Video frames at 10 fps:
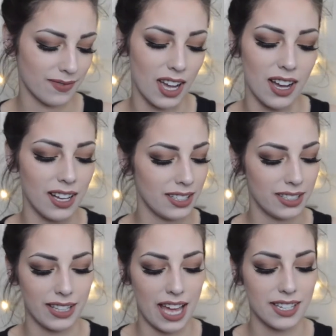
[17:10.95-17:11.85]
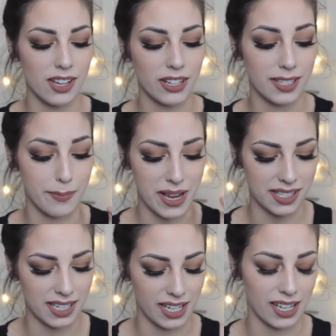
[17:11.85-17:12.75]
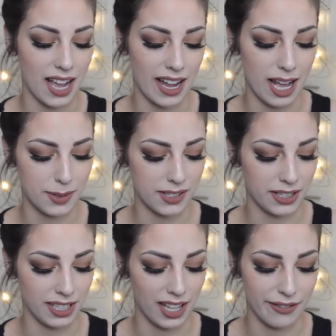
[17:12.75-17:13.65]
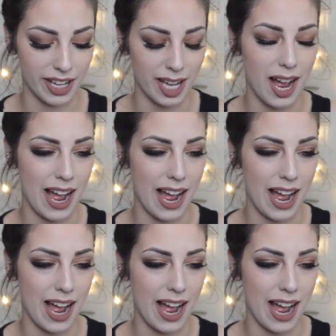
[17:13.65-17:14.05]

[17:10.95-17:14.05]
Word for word: Oh, that song's amazing. I absolutely love it.